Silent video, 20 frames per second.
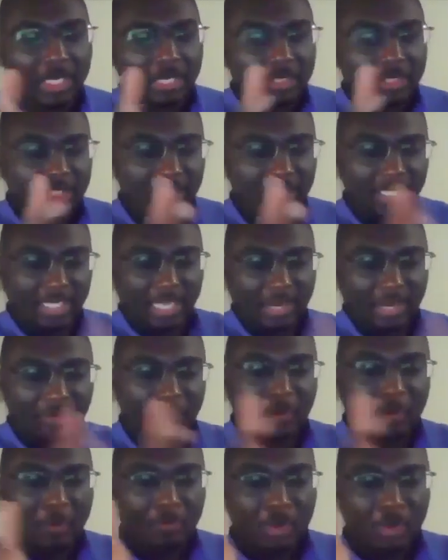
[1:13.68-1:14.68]
See that
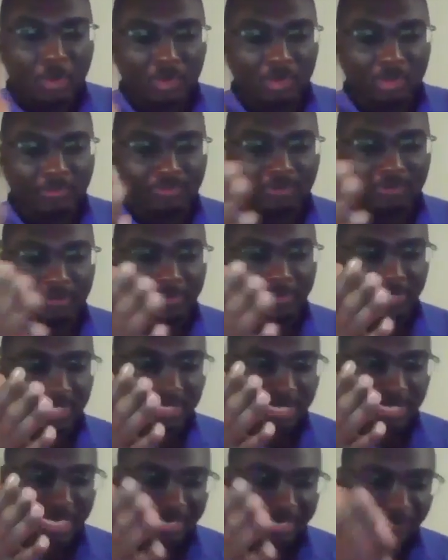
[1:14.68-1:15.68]
component from
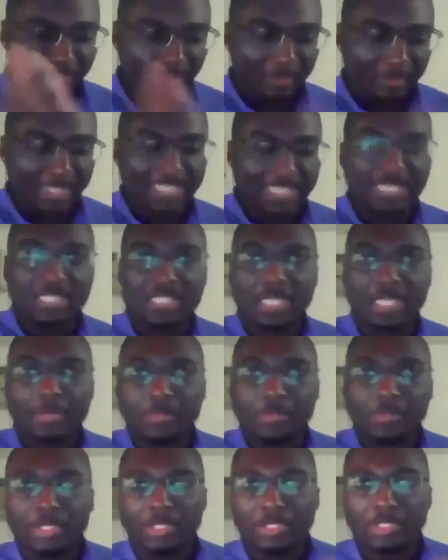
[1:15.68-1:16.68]
its
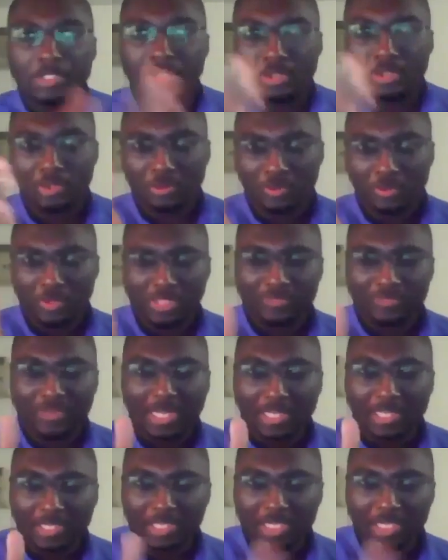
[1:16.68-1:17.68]
inception to its
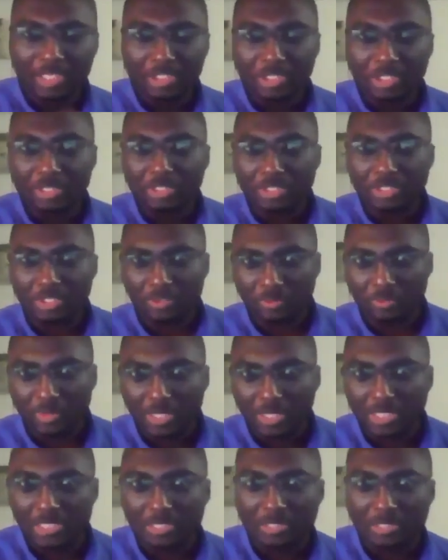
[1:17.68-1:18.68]
validation to
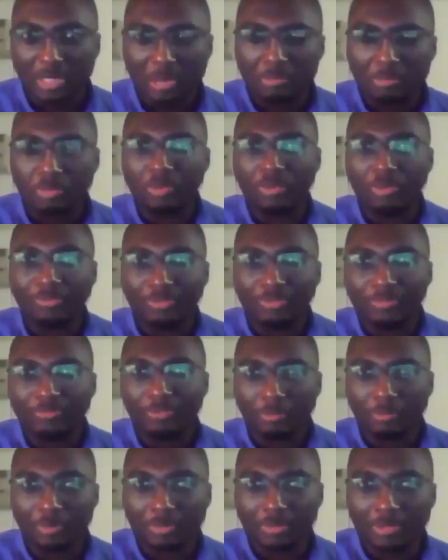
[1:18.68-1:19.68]
its approval
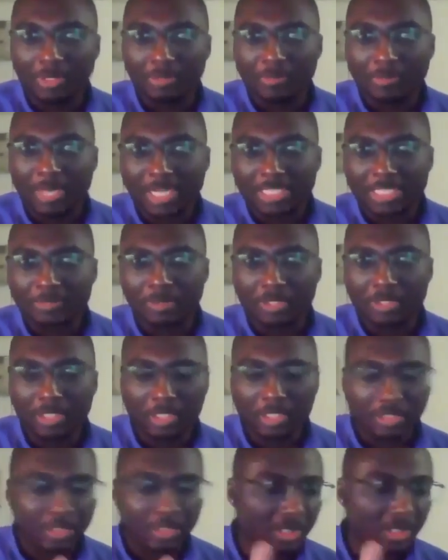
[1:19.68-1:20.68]
for mass
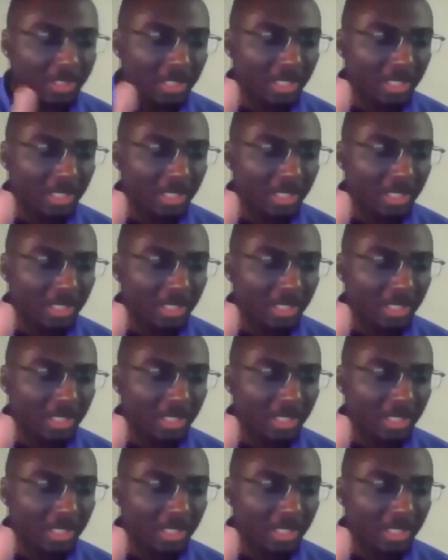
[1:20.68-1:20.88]
production.